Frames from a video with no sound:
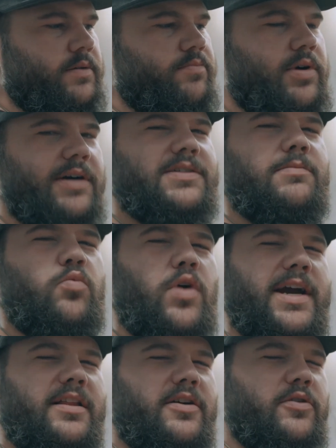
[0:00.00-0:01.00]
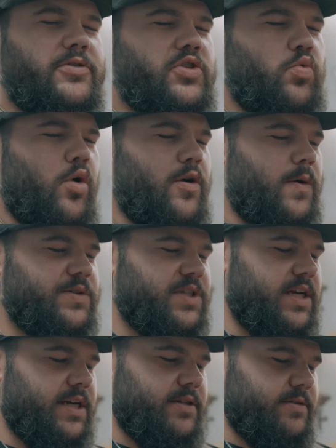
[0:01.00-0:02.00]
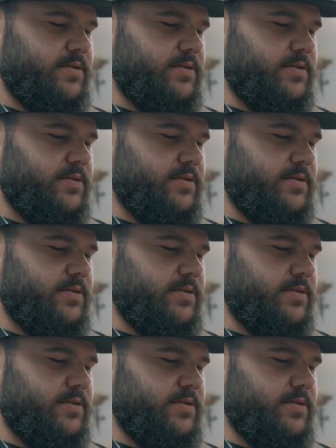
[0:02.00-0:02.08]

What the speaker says: probably some white little swirls in it.